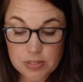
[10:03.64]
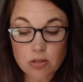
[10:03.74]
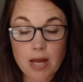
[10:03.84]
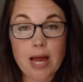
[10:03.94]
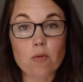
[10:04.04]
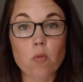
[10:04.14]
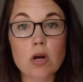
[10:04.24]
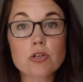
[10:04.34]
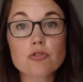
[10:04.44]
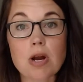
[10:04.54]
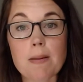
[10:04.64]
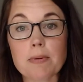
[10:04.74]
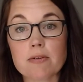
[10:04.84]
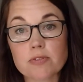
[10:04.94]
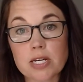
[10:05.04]
is they'll add 1
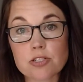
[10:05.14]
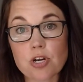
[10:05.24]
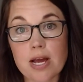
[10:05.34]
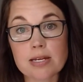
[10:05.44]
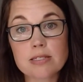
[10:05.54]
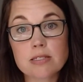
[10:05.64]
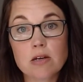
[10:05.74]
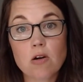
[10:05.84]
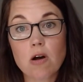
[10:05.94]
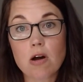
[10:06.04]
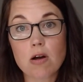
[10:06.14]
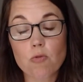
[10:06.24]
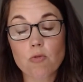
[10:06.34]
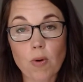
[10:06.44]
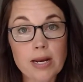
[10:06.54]
drop of Digest
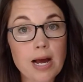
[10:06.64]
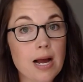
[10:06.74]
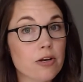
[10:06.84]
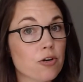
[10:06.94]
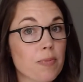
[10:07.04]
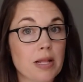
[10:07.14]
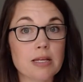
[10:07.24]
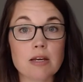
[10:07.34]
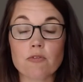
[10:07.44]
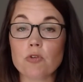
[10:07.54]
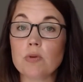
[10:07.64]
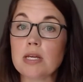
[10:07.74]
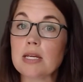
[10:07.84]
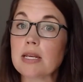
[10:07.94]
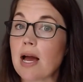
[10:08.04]
right onto your belly if you
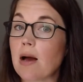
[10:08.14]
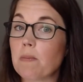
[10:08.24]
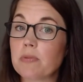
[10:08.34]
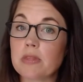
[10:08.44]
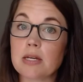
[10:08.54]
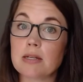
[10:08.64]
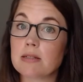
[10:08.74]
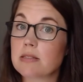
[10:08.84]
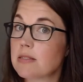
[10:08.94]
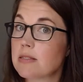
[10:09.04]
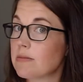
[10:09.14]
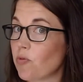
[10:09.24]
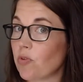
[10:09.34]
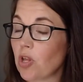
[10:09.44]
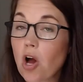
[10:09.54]
need to help things
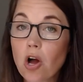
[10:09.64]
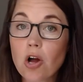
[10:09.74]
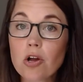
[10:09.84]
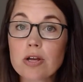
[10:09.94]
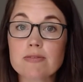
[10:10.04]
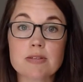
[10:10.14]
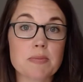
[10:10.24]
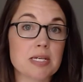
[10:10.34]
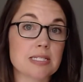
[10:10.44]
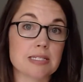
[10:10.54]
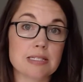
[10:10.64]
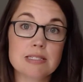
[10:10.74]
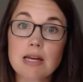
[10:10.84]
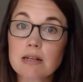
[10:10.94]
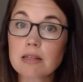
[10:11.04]
move along, if something isn't
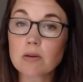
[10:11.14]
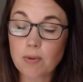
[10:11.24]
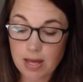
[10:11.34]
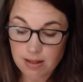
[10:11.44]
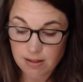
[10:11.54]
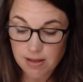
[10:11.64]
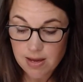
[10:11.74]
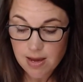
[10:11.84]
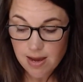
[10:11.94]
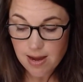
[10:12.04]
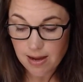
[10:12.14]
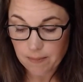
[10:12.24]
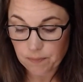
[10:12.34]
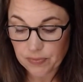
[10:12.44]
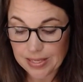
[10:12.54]
settling well,
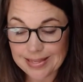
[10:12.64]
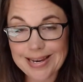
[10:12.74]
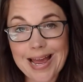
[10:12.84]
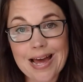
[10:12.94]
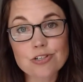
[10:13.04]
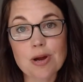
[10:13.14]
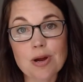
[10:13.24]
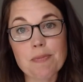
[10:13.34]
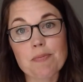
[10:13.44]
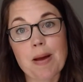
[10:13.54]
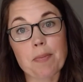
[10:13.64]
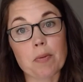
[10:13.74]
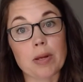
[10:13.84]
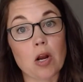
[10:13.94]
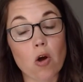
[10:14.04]
and then add a drop of
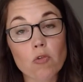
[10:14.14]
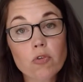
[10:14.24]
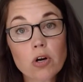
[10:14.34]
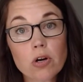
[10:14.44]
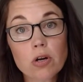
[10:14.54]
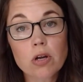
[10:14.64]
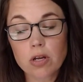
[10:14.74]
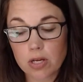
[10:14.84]
peppermint over,